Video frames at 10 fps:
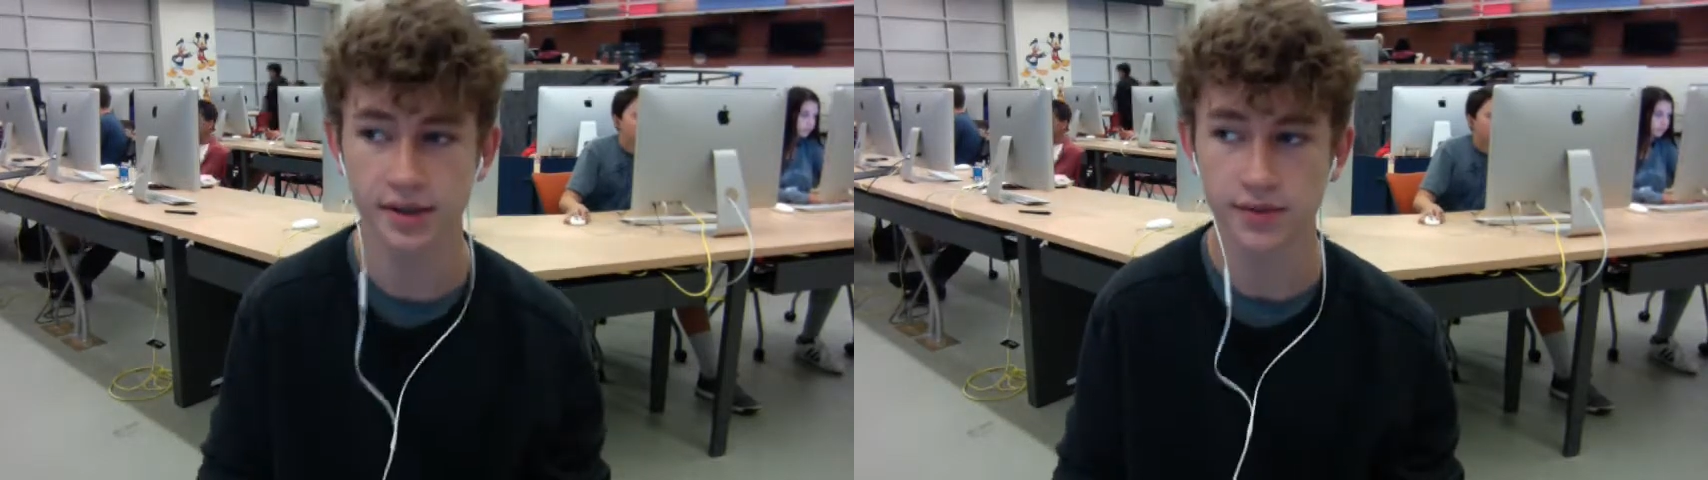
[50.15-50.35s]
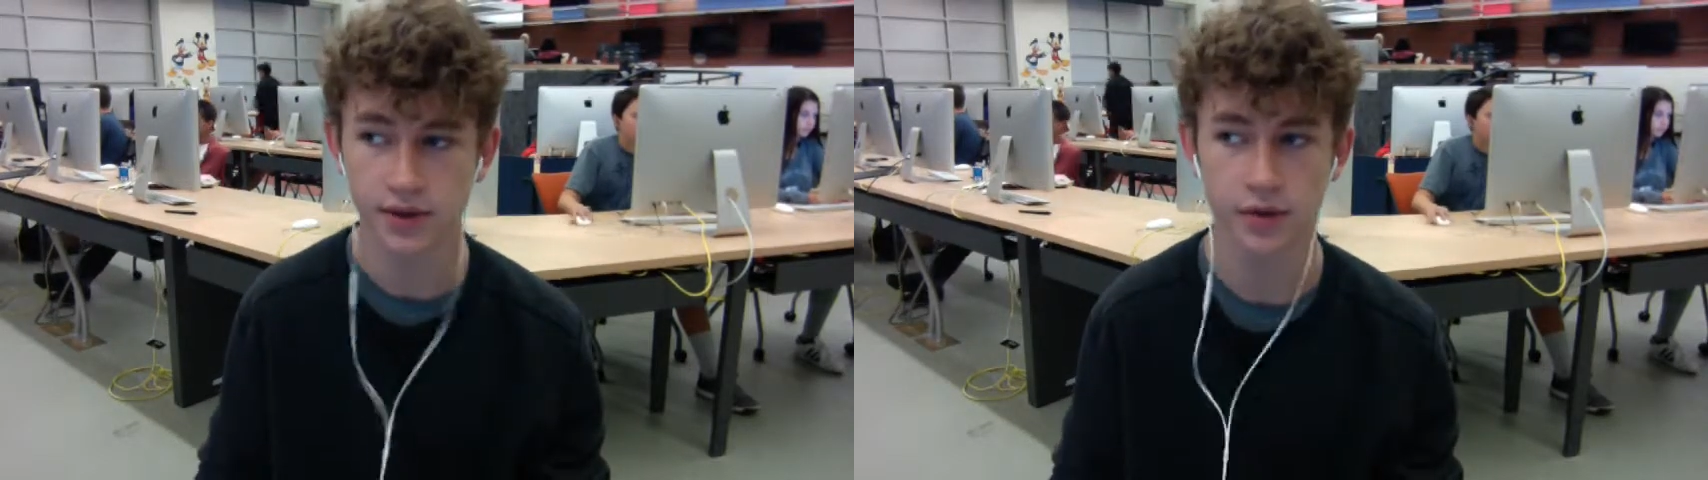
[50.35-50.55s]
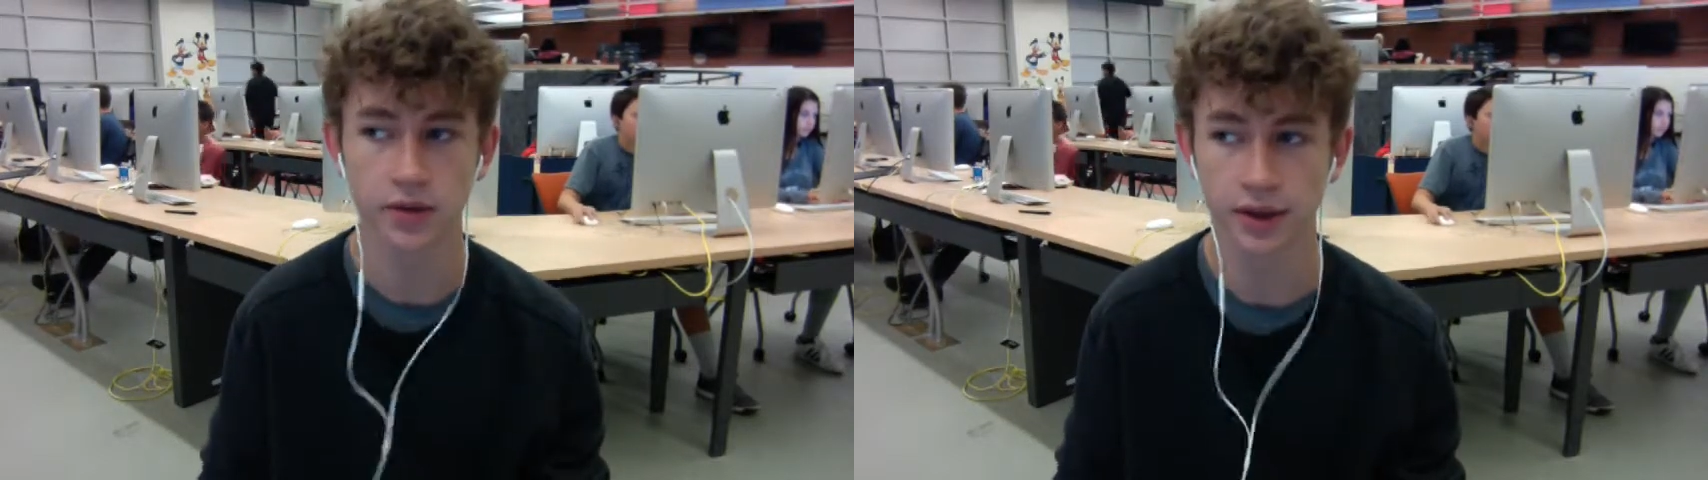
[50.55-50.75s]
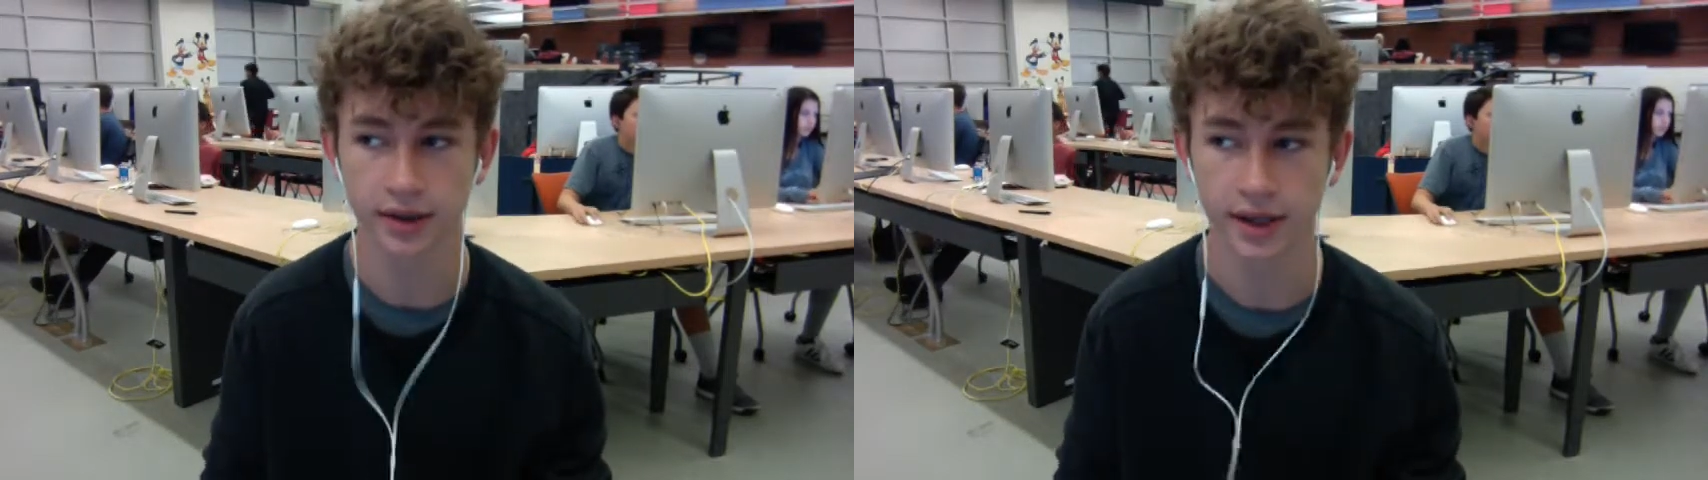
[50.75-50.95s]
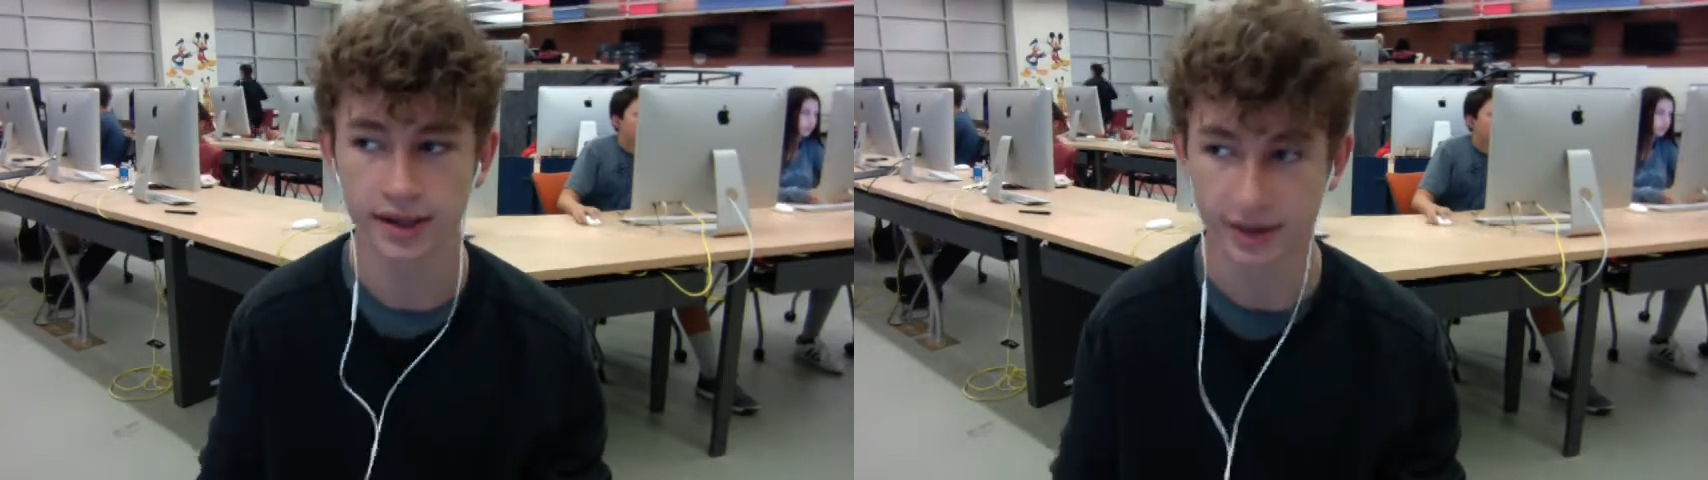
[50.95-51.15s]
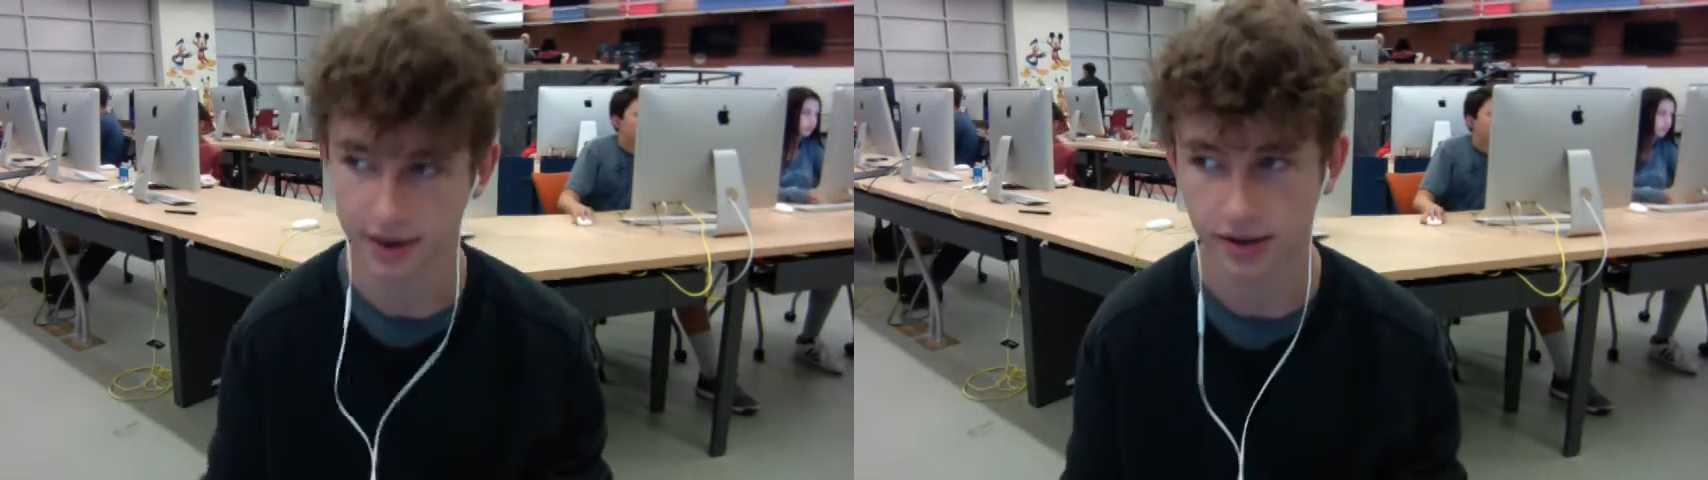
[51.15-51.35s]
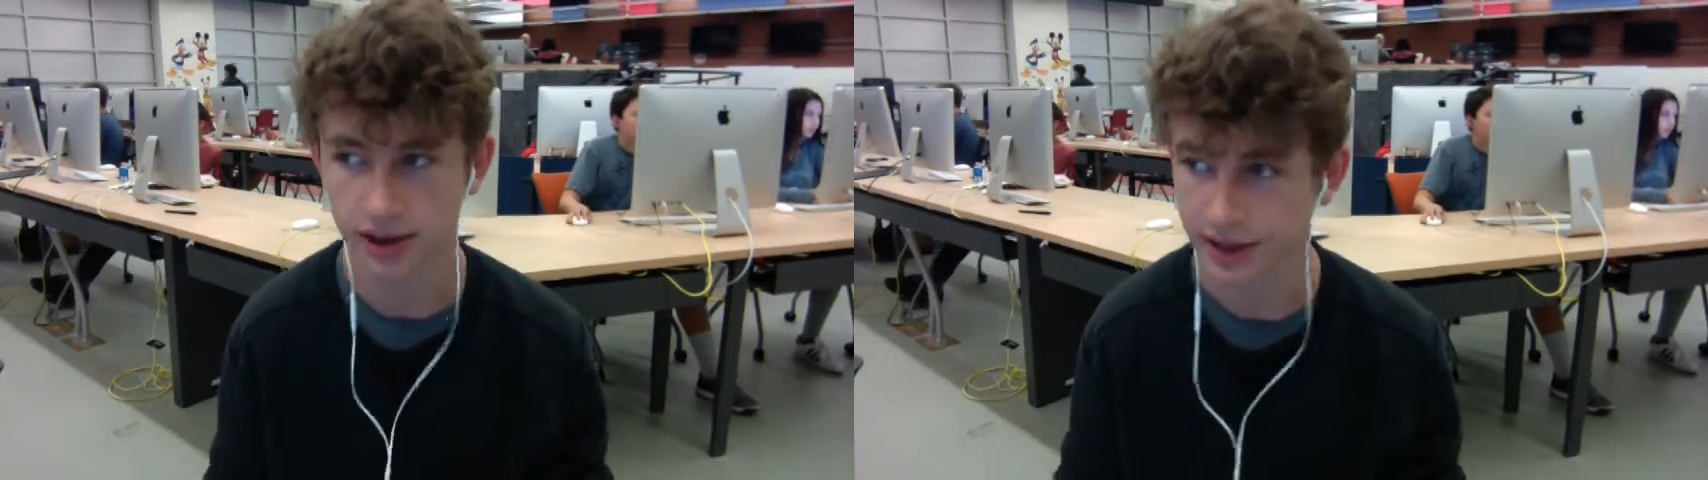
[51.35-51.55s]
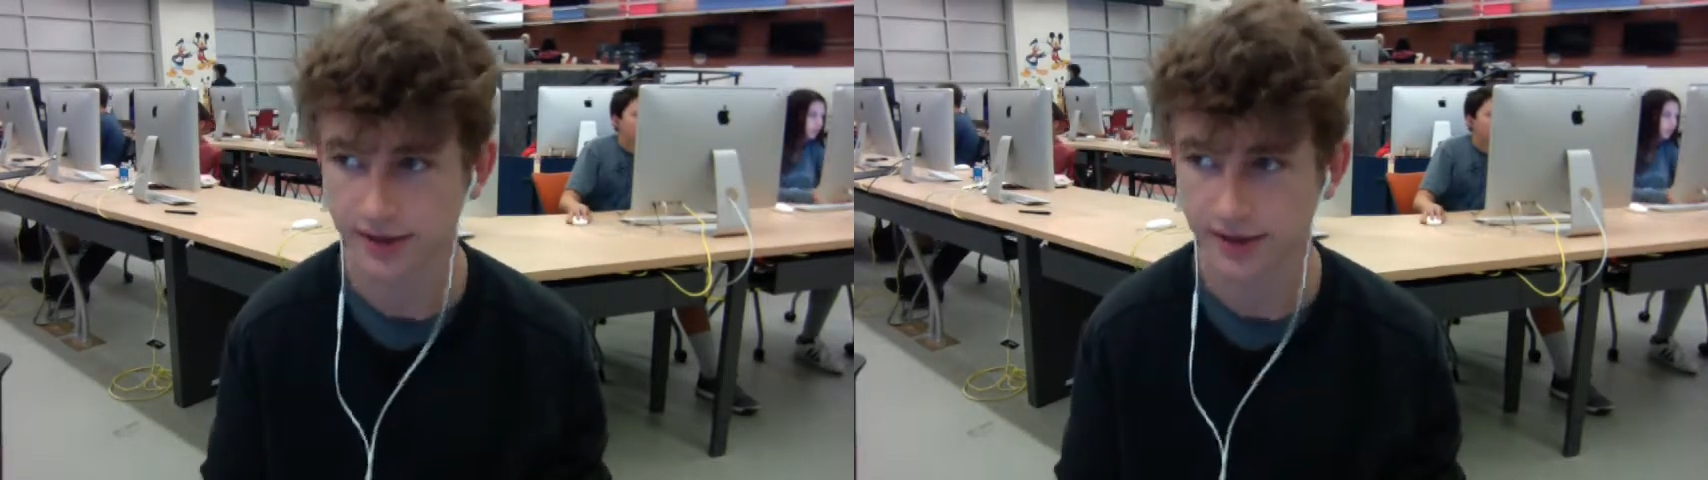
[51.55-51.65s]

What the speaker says: result in less security,